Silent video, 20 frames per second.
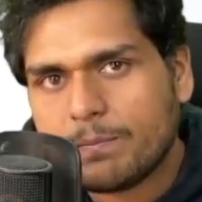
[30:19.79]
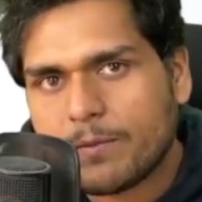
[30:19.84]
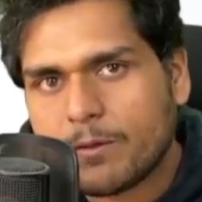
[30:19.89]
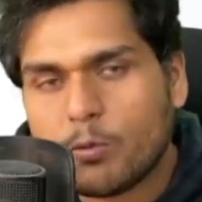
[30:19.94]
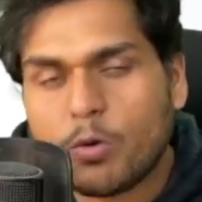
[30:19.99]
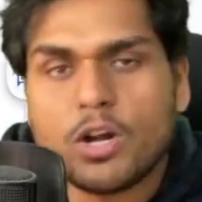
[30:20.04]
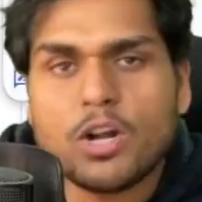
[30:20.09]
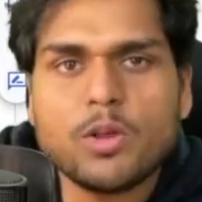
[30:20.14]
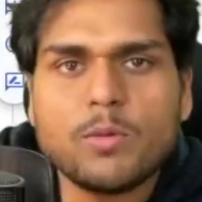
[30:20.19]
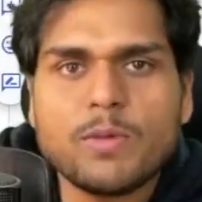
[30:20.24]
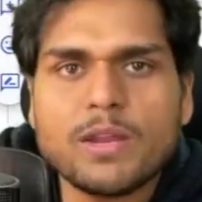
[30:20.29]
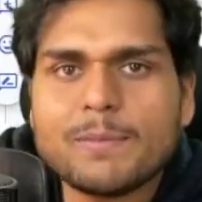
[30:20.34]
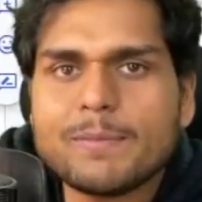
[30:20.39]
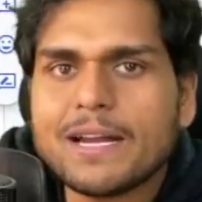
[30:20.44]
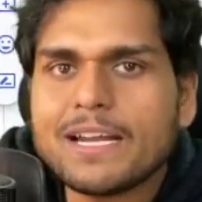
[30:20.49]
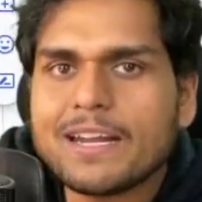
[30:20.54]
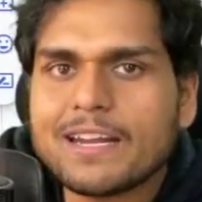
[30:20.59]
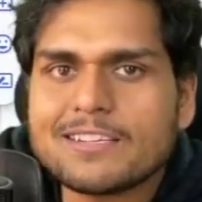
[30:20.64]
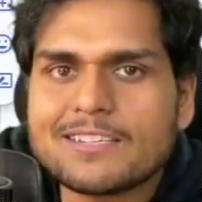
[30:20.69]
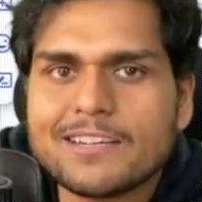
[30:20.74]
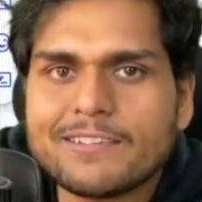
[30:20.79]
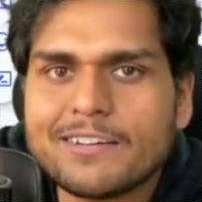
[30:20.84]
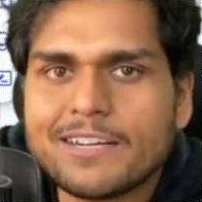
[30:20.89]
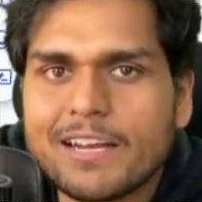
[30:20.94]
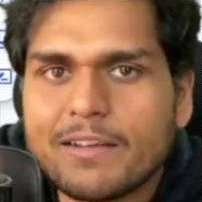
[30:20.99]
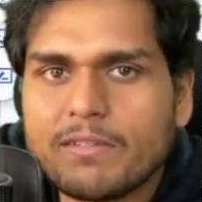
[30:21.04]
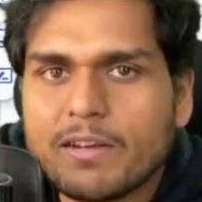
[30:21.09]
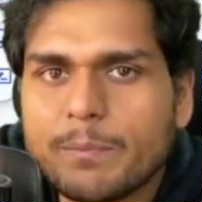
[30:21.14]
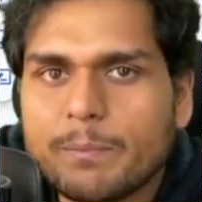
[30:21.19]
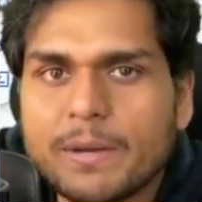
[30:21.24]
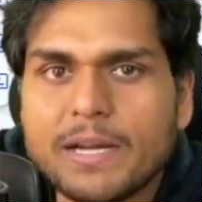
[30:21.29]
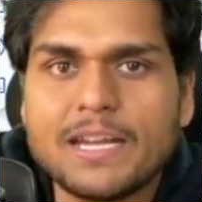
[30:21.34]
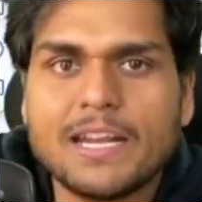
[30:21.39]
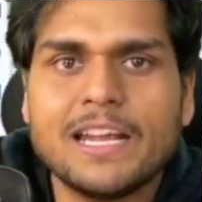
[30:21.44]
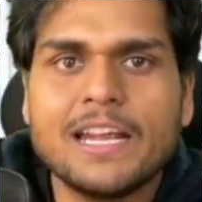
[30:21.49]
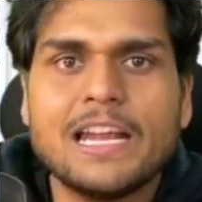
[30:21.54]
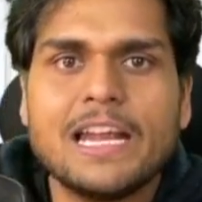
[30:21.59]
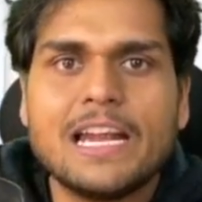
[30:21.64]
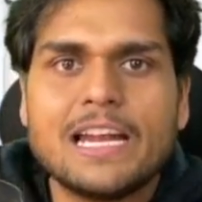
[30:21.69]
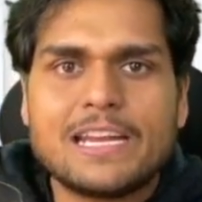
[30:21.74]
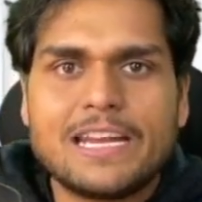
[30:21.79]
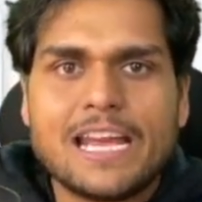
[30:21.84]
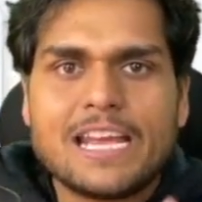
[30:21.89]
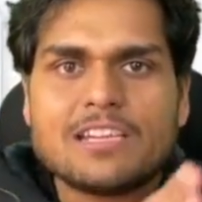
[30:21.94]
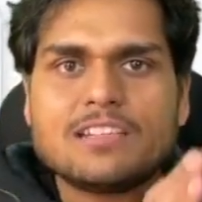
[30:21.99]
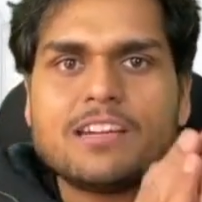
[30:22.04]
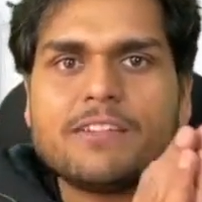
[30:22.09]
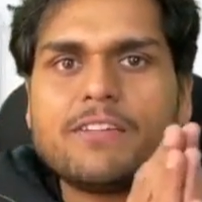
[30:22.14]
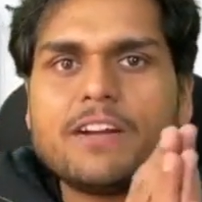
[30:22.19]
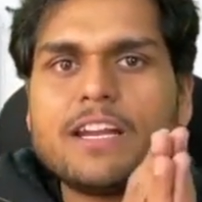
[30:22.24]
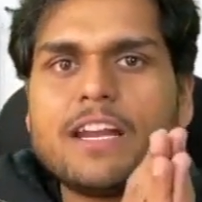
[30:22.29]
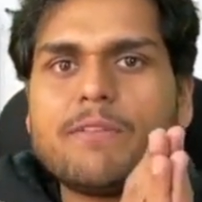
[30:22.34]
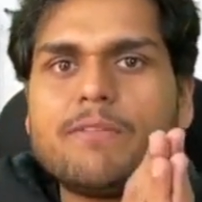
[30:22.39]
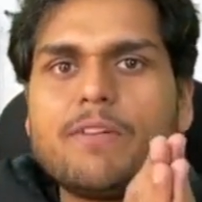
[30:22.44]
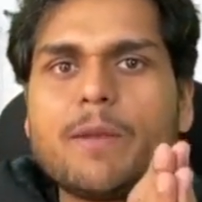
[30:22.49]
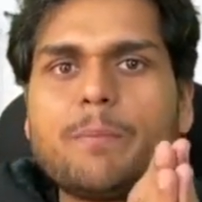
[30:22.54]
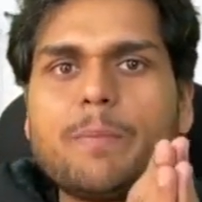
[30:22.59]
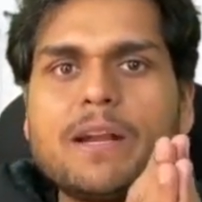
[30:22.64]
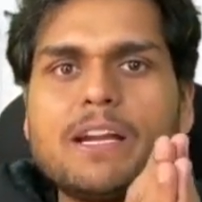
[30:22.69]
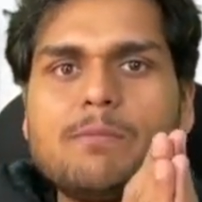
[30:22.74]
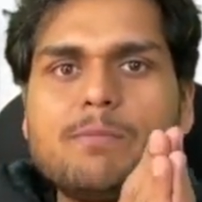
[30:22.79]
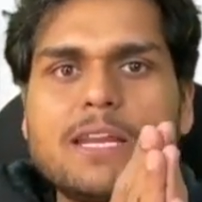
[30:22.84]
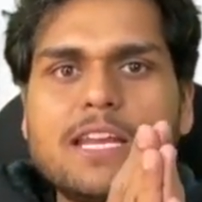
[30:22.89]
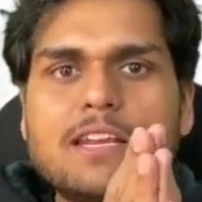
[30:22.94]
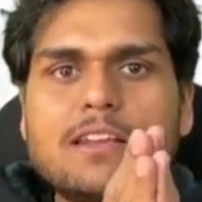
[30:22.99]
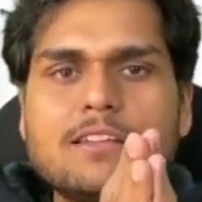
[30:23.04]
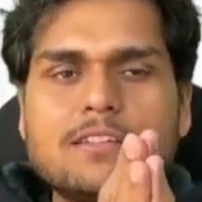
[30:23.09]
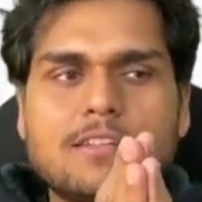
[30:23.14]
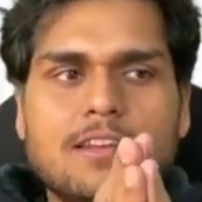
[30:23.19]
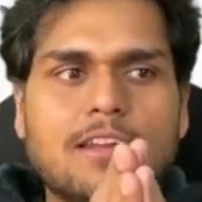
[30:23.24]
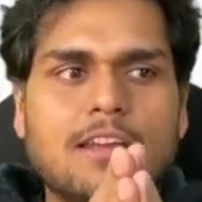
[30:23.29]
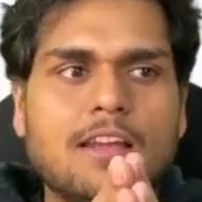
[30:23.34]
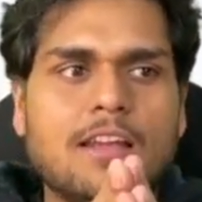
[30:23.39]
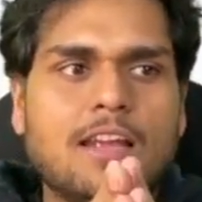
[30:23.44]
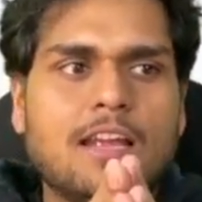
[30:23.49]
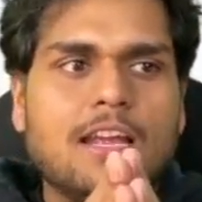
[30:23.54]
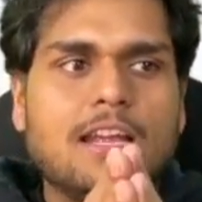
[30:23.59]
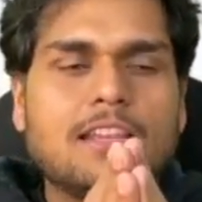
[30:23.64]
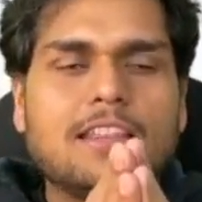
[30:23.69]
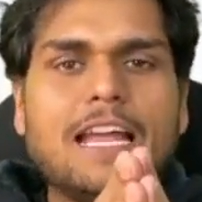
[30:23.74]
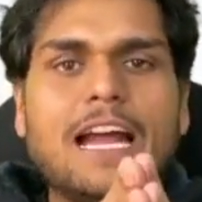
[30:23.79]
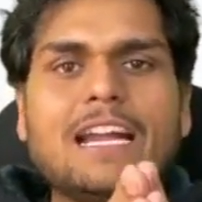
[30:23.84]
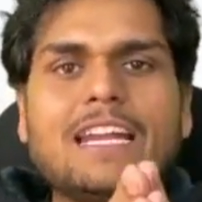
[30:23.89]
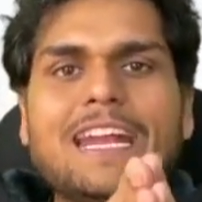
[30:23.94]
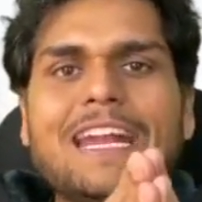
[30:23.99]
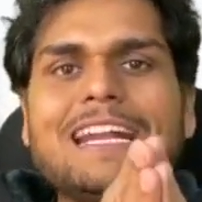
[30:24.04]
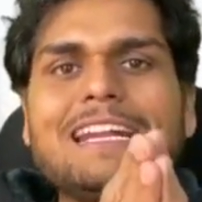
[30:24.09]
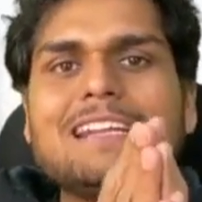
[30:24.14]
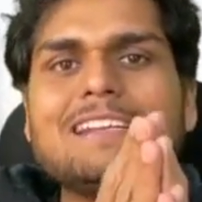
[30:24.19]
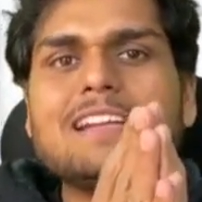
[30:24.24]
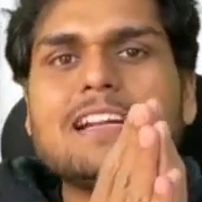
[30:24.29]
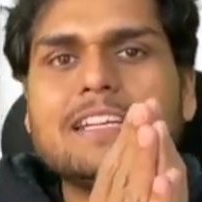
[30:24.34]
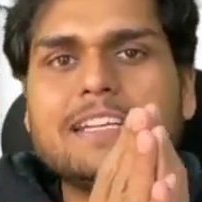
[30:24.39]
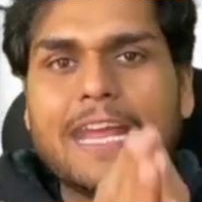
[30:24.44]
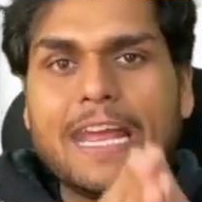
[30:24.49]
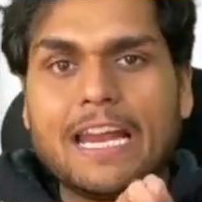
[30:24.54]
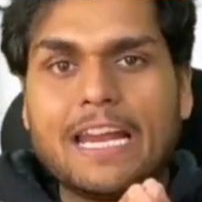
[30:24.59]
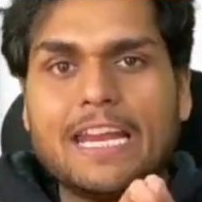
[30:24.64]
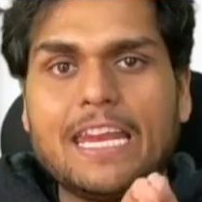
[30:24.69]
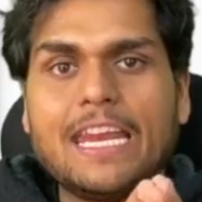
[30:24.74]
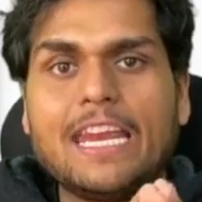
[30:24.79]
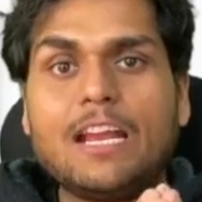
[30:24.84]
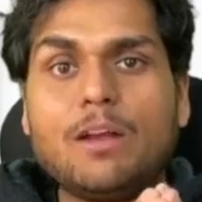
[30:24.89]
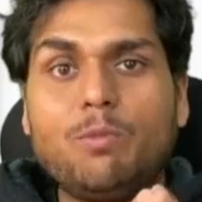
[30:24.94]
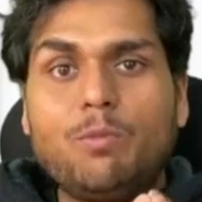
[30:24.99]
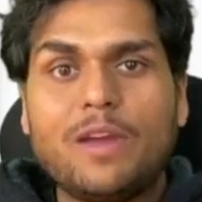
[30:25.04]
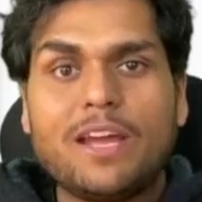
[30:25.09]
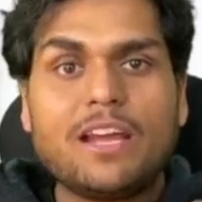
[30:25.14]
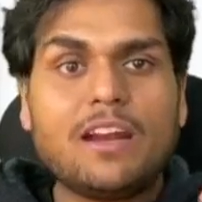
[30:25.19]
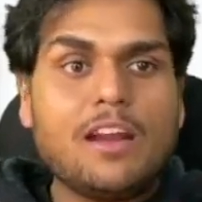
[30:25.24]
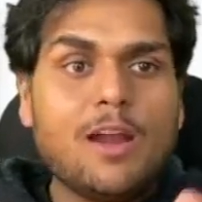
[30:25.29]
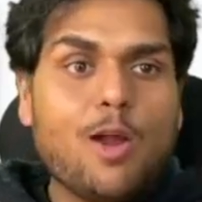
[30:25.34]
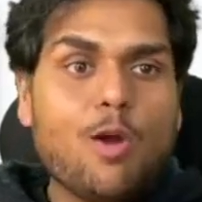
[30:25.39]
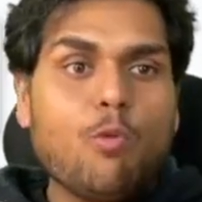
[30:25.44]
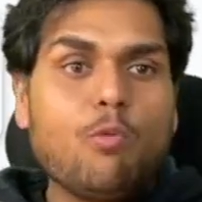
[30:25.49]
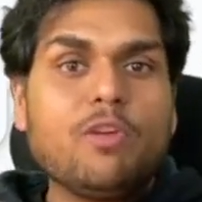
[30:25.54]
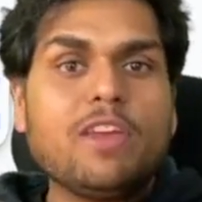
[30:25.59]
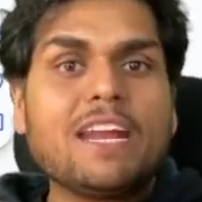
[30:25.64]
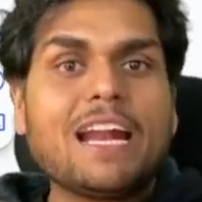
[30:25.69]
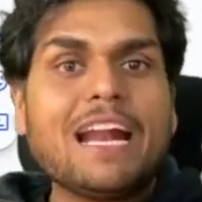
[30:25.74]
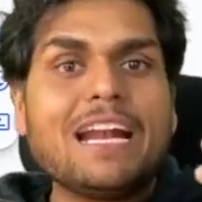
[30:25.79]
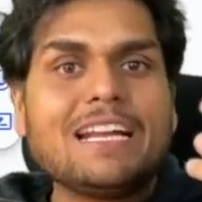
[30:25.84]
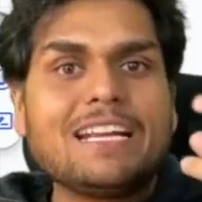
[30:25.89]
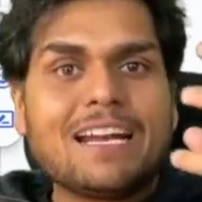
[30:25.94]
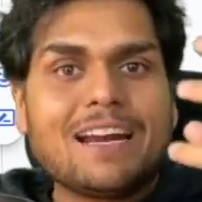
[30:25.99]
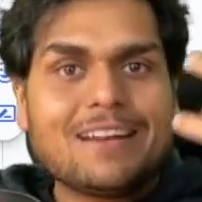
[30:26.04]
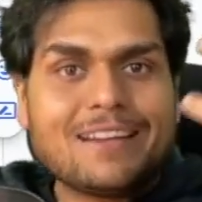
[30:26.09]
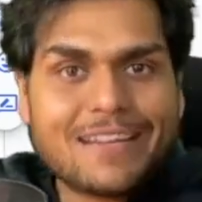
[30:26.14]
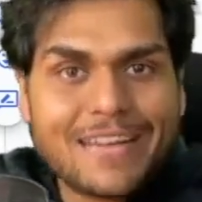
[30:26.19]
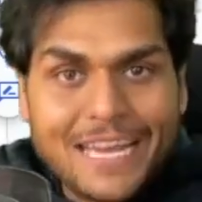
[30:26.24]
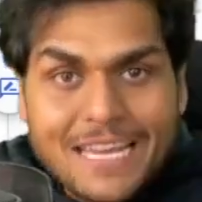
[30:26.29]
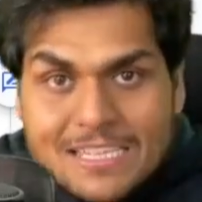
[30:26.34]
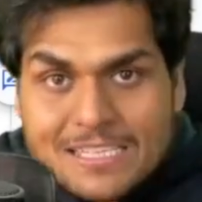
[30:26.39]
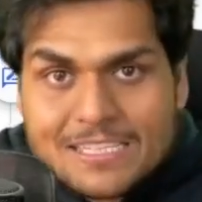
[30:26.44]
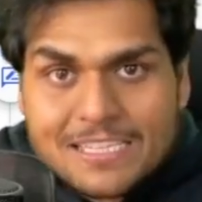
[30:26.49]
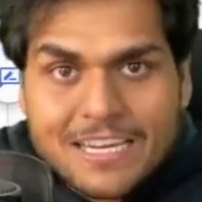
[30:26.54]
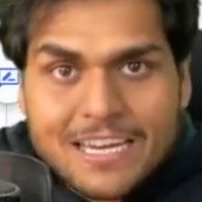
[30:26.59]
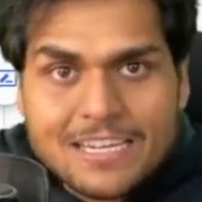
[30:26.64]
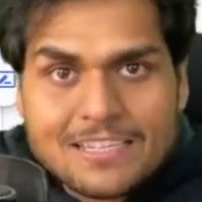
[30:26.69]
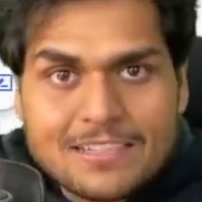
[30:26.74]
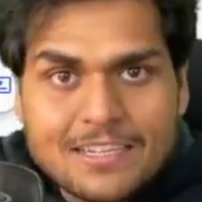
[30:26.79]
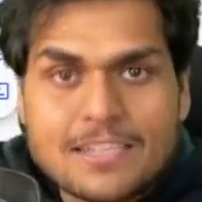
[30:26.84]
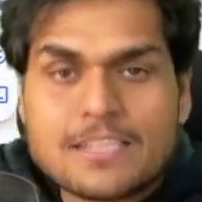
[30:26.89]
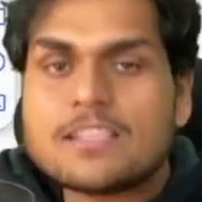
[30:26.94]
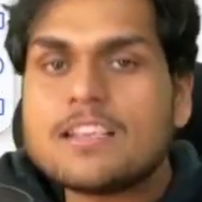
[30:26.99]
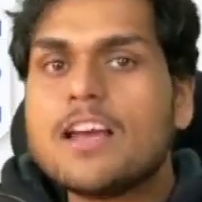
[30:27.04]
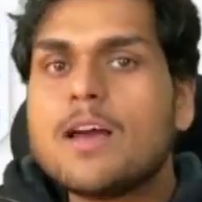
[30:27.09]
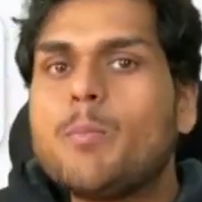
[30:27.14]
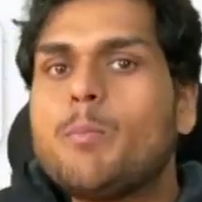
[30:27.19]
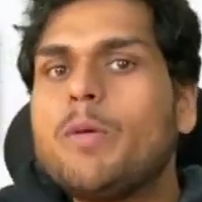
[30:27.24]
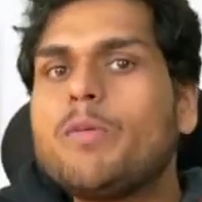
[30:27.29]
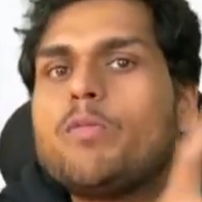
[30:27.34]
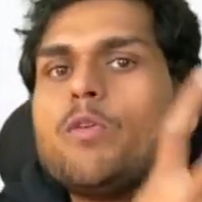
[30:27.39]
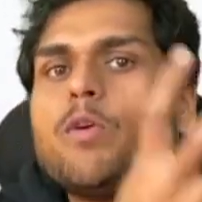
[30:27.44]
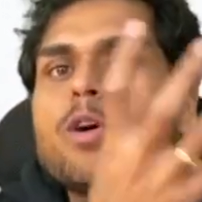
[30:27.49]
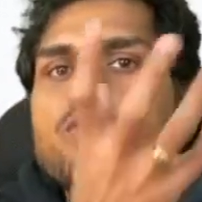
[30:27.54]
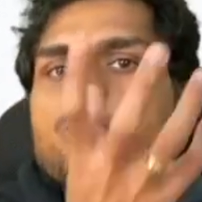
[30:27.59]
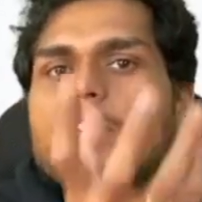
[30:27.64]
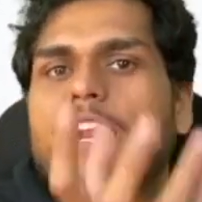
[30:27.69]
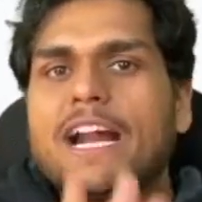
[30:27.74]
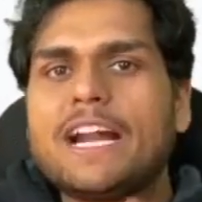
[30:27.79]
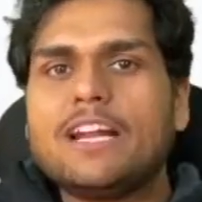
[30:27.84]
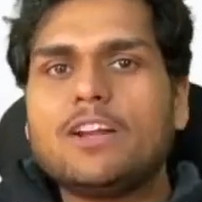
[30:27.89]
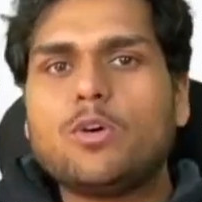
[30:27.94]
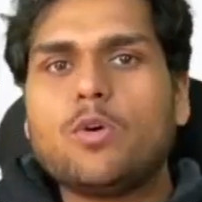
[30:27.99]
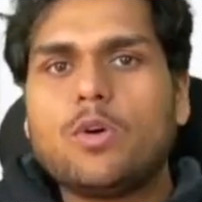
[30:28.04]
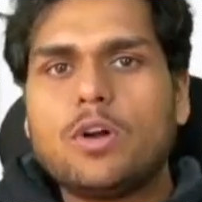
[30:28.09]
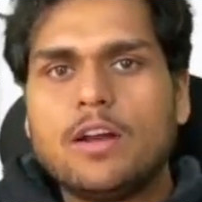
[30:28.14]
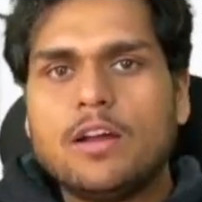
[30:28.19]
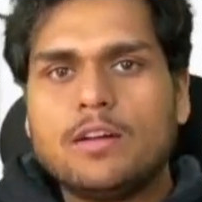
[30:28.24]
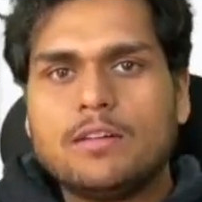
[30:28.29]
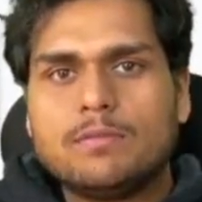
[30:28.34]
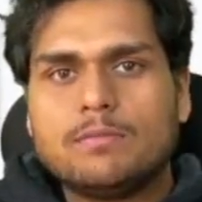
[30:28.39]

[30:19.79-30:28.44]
What do you mean by test driven development? Test driven development means that it is a technique where we write test cases before we write code.